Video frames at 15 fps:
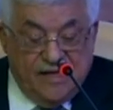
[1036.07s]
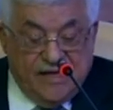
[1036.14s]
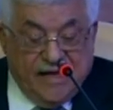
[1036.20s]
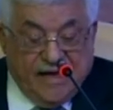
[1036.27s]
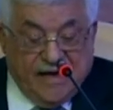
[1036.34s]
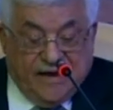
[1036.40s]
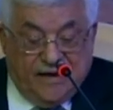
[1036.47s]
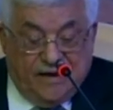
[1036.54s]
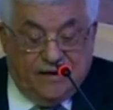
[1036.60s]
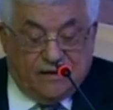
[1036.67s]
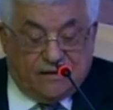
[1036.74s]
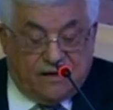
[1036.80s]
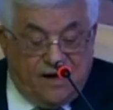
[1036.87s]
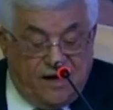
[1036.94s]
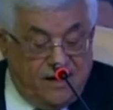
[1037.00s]
and
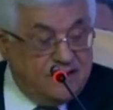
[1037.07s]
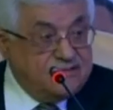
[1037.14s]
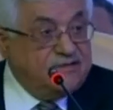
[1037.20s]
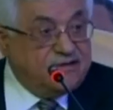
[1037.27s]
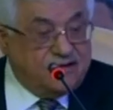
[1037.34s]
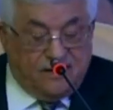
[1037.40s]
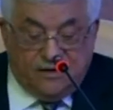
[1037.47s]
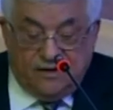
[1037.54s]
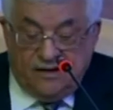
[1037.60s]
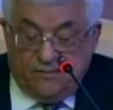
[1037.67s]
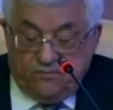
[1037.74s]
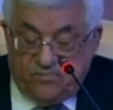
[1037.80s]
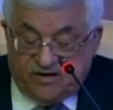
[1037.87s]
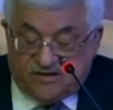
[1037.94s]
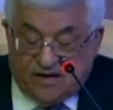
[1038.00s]
Islamic state
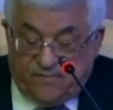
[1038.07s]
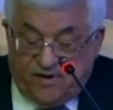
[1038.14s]
supports